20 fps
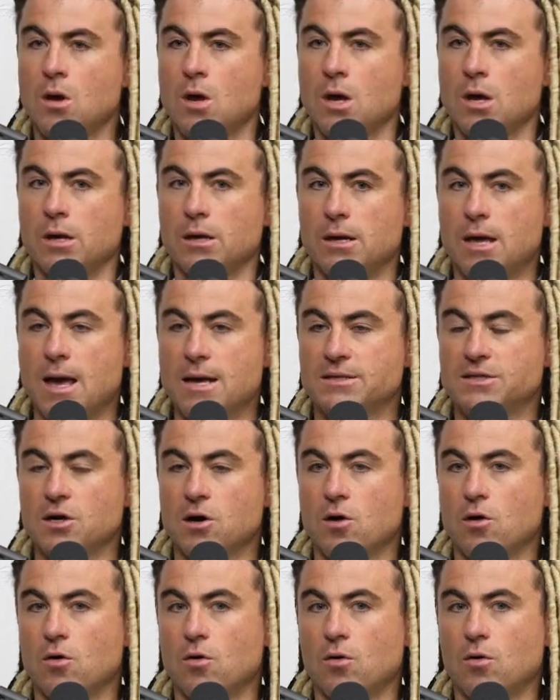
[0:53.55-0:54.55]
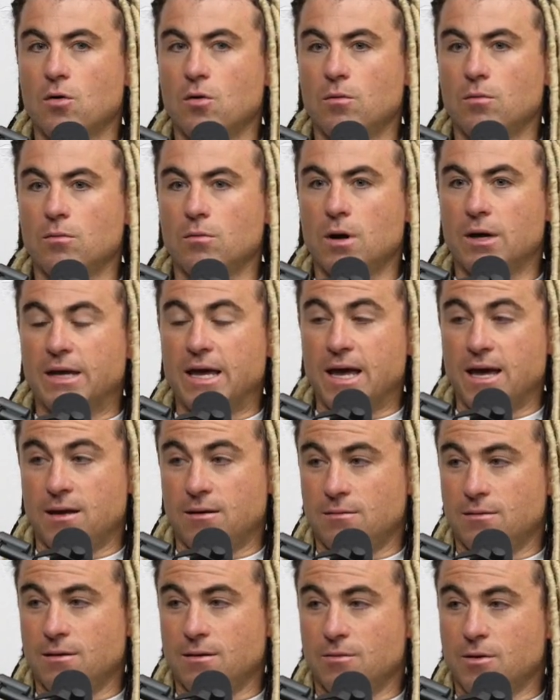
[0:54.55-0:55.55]
Yeah. So again,
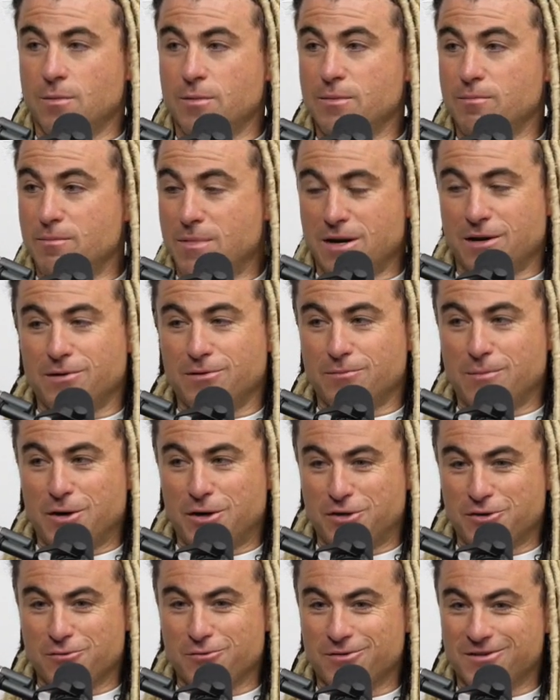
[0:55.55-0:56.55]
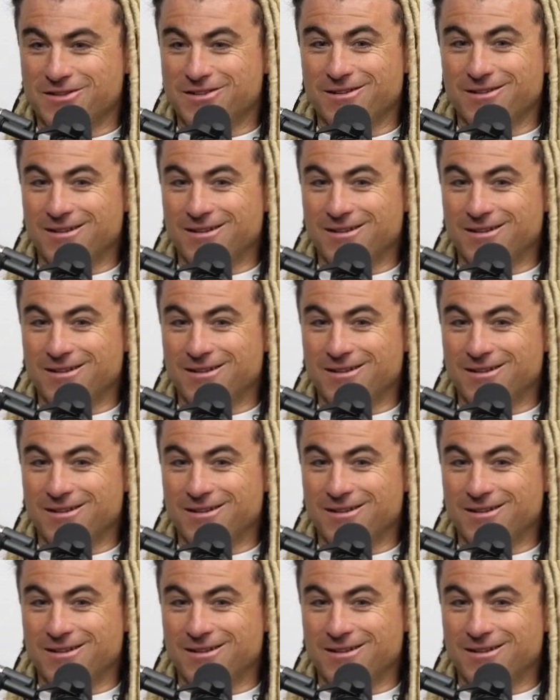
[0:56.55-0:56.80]
I want to make sure it's clear.